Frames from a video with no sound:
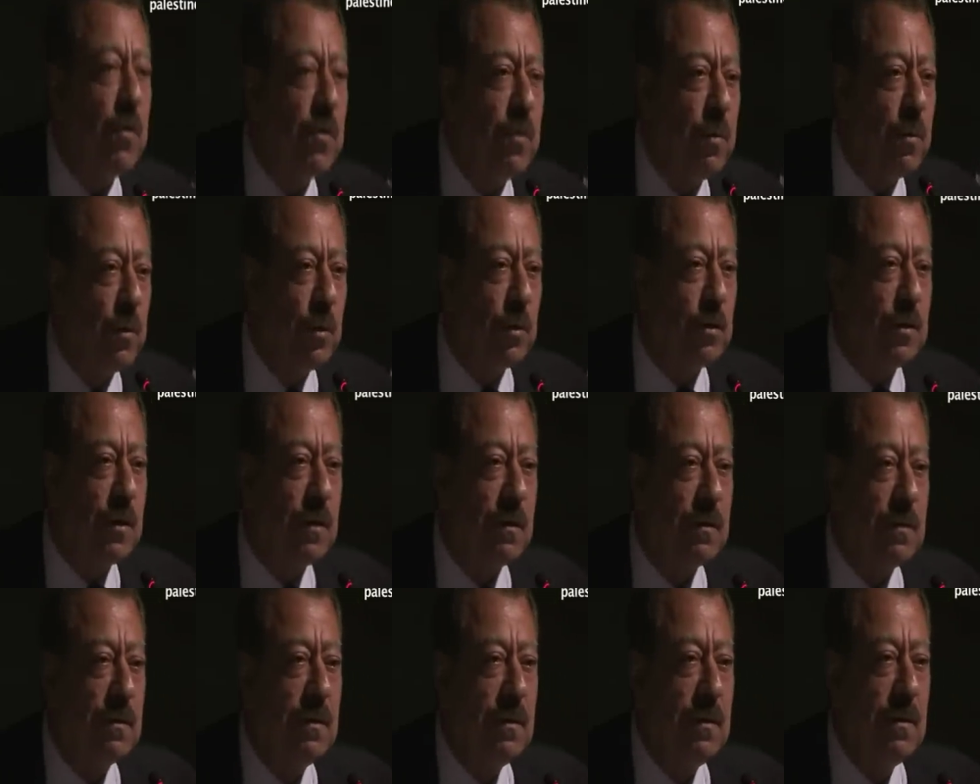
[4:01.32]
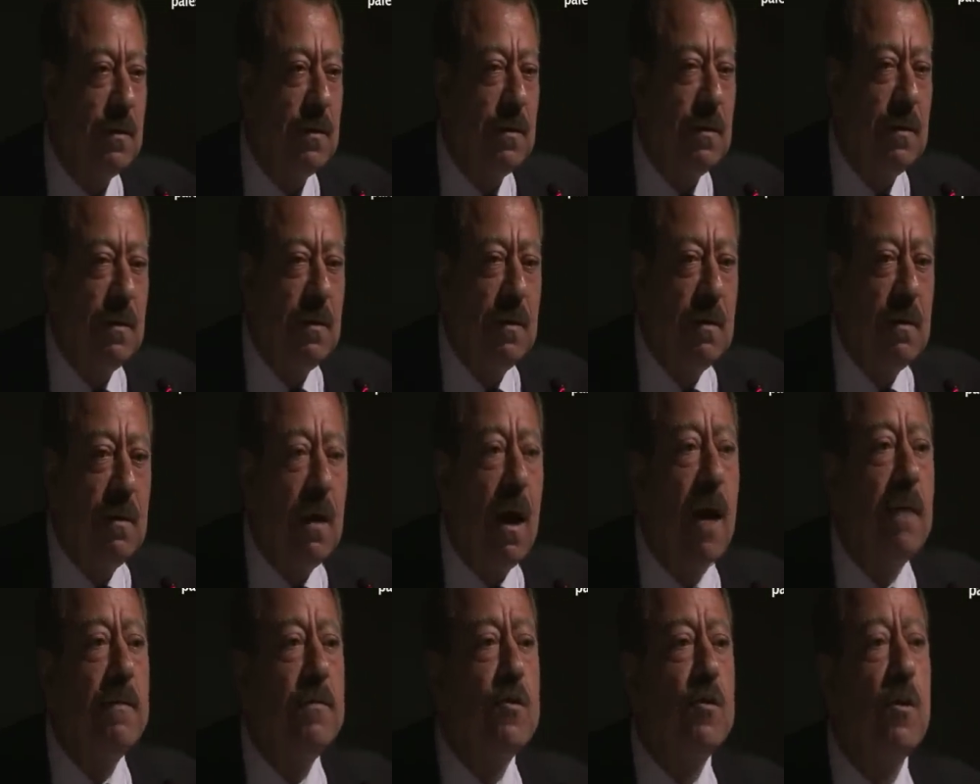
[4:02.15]
with the water.
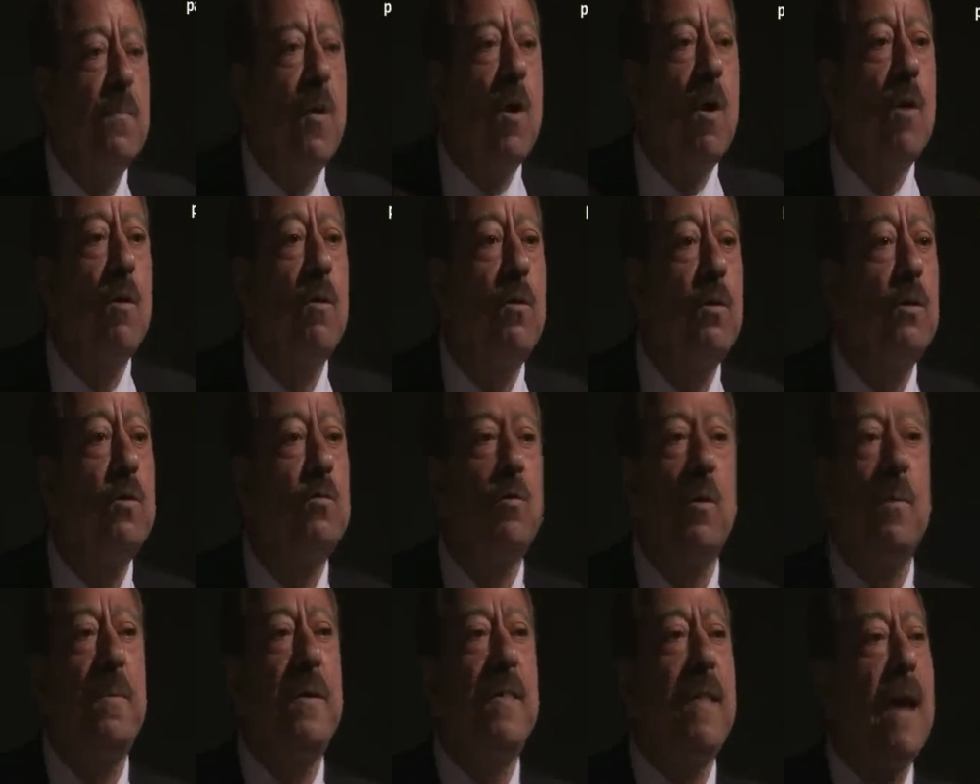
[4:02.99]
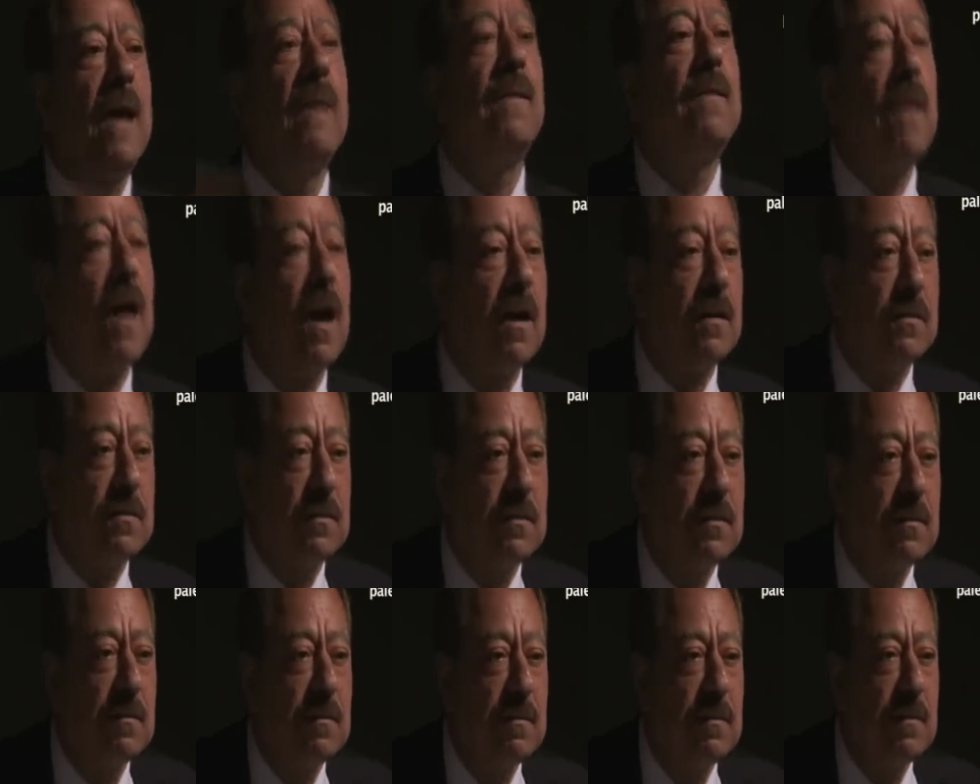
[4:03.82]
And tomorrow it will be the
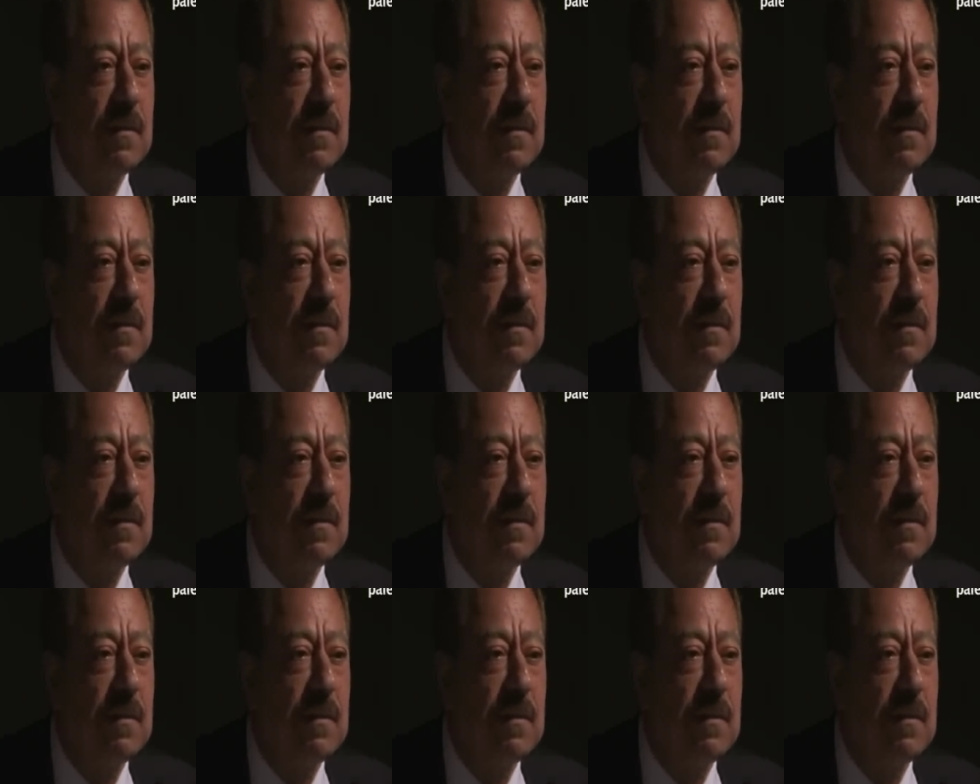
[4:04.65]
headlines.